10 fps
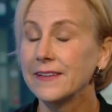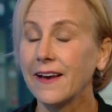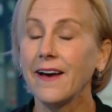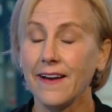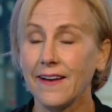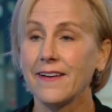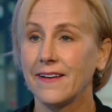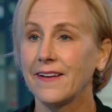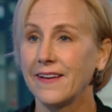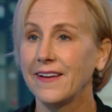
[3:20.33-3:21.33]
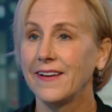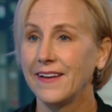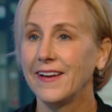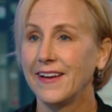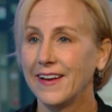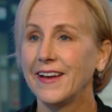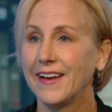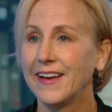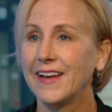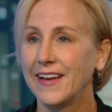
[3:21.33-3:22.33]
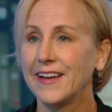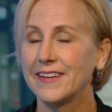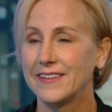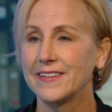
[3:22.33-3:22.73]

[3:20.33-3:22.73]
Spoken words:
playing a little bit younger. Long-winded